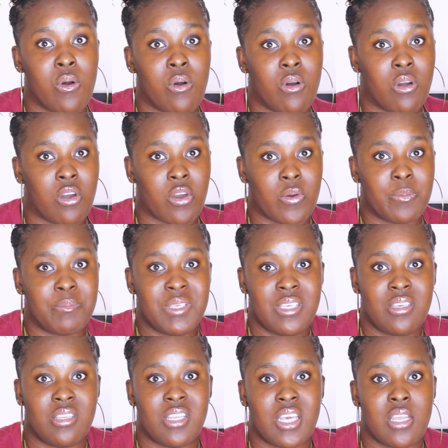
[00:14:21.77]
or
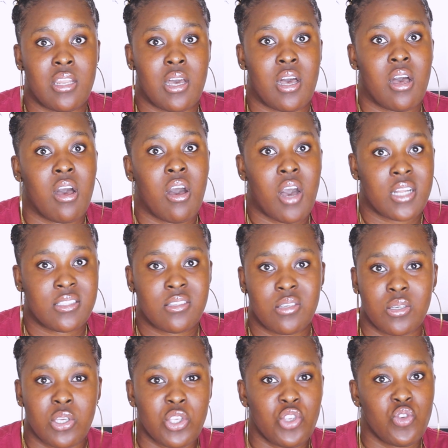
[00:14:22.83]
being in a hot
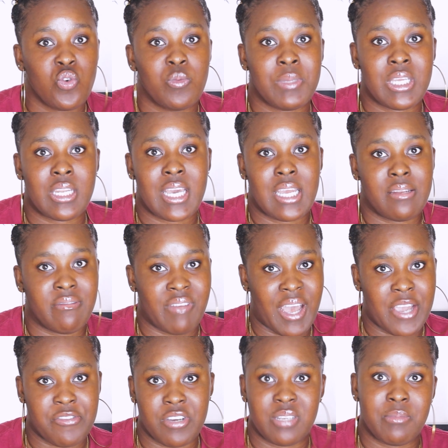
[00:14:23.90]
humid
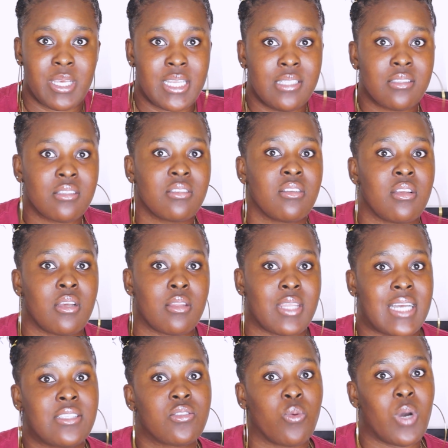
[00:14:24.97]
environment
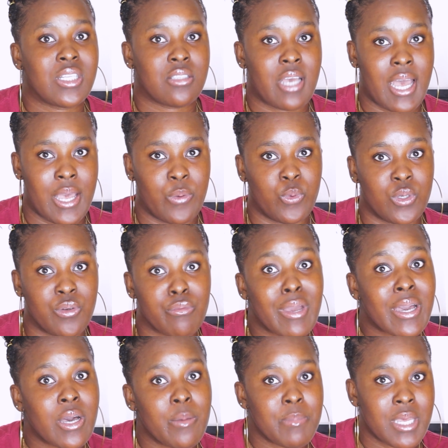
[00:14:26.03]
that's what i would
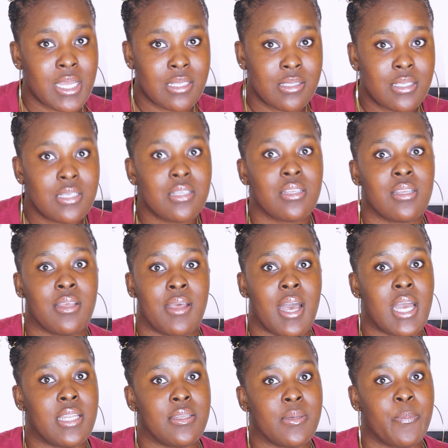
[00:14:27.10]
recommend
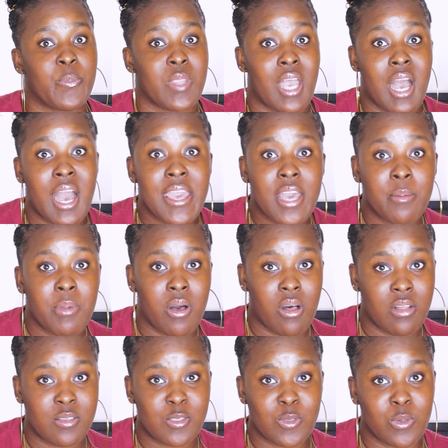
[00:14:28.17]
and I am
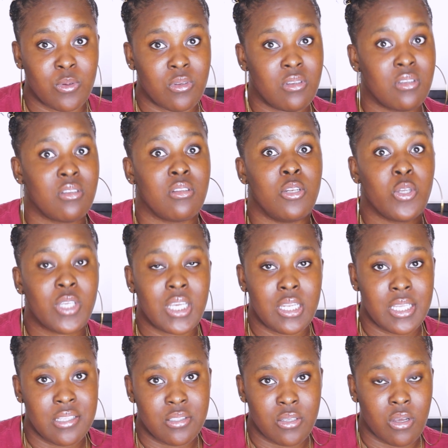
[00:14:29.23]
also looking
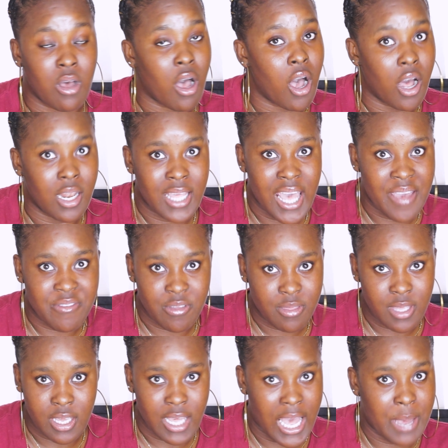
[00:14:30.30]
into all
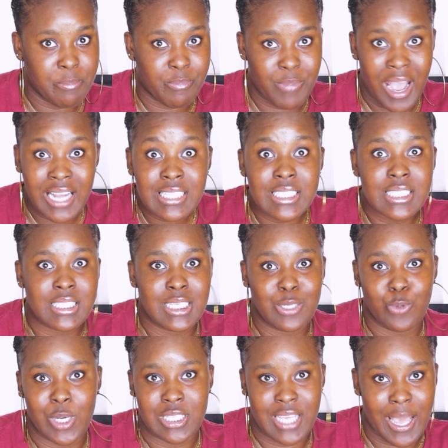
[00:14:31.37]
everything. I'm practicing
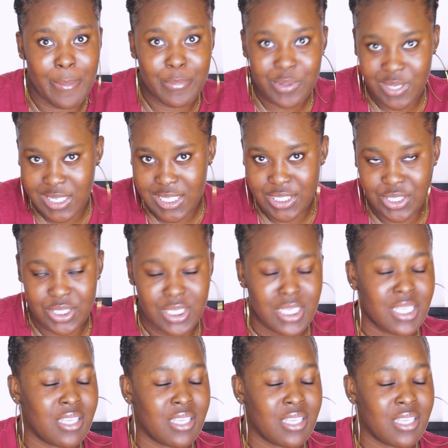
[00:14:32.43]
what I preach.